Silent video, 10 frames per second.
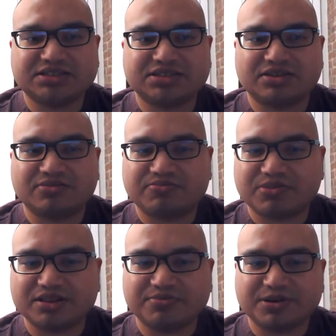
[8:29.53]
So part
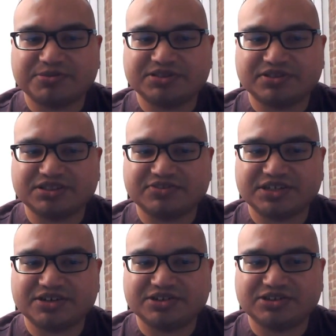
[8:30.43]
of the purpose of this
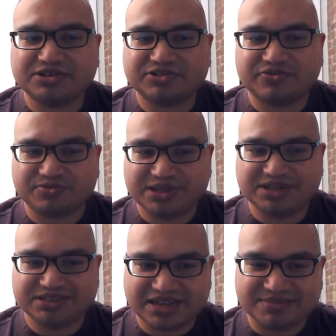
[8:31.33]
video is also for me to
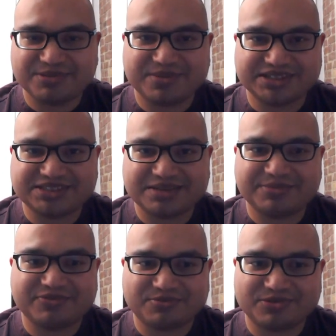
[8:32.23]
kind of put my stamp
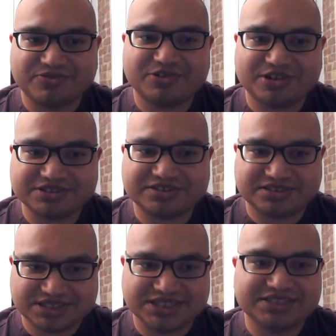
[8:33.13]
of approval on
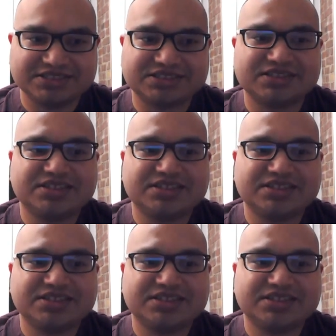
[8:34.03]
things,